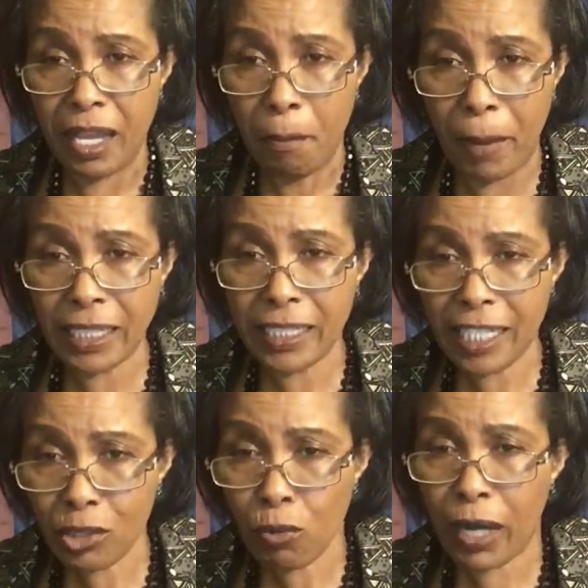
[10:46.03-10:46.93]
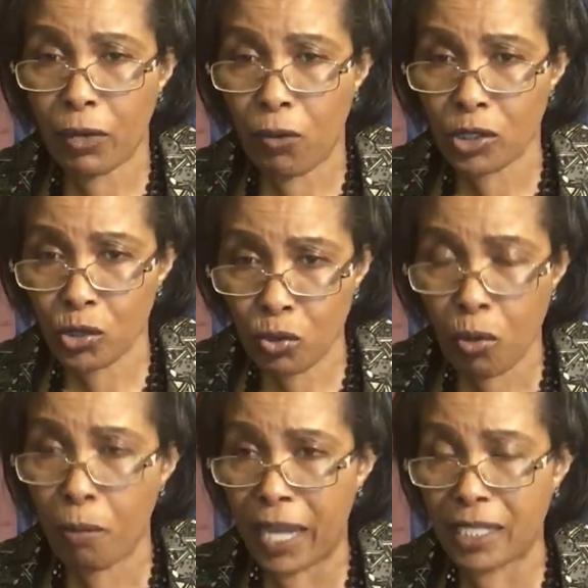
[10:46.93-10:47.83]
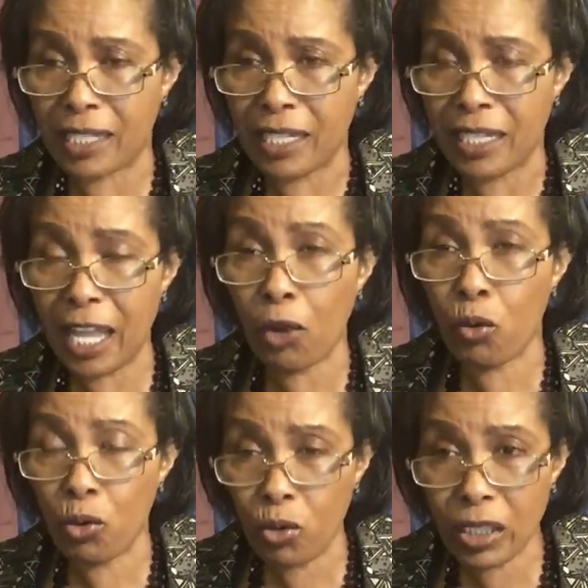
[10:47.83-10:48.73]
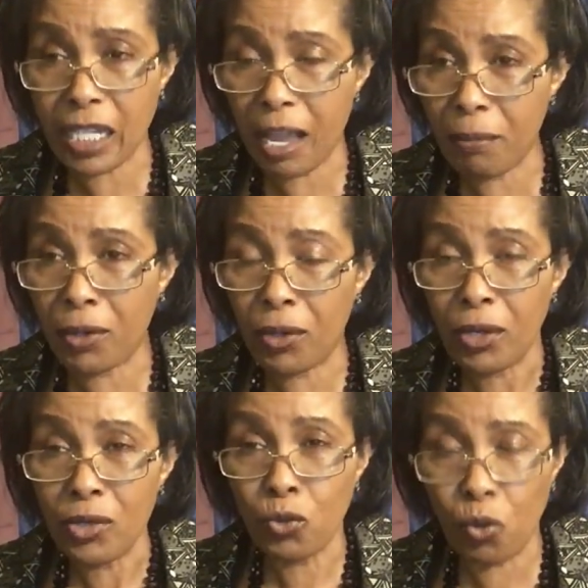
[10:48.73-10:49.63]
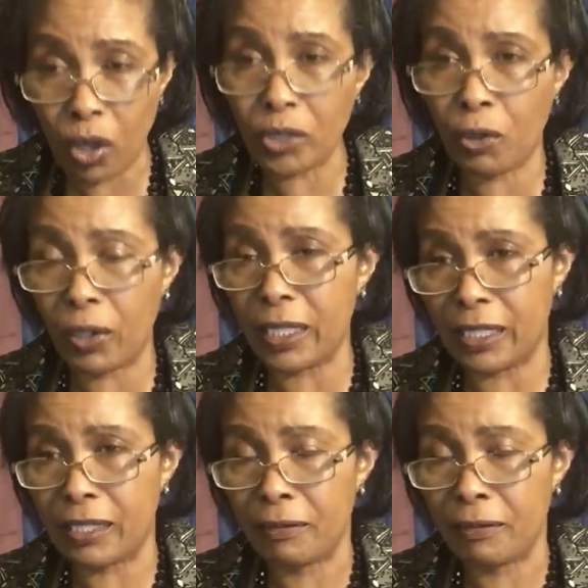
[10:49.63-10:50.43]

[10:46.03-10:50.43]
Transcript: But this one was too much. They could not able to control it.